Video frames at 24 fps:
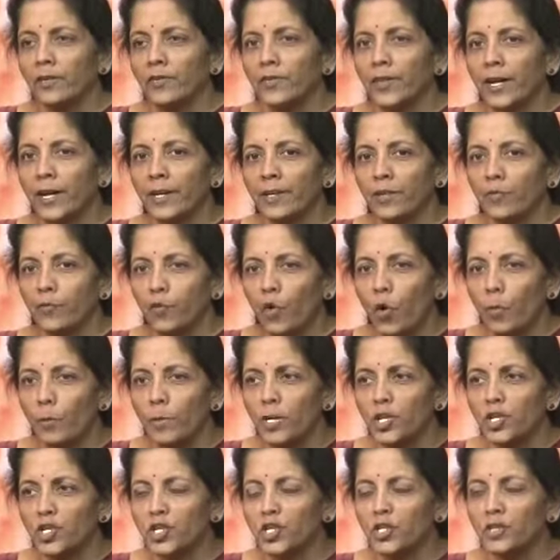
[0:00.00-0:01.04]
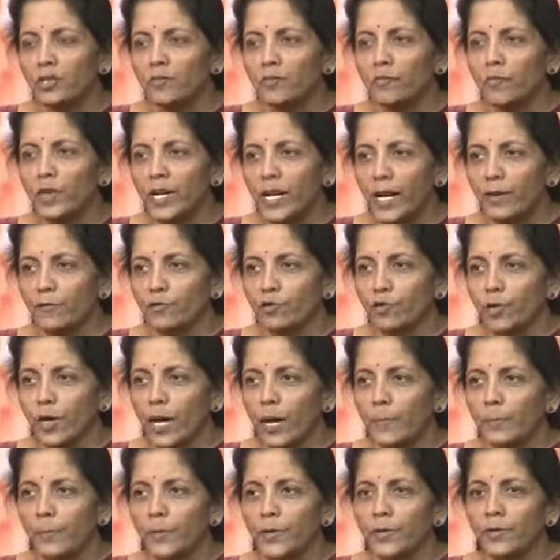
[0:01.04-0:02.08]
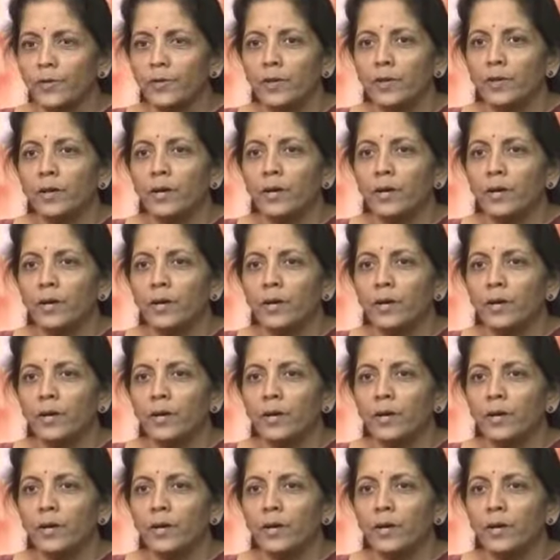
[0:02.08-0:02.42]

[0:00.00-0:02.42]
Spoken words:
that the formation will have to happen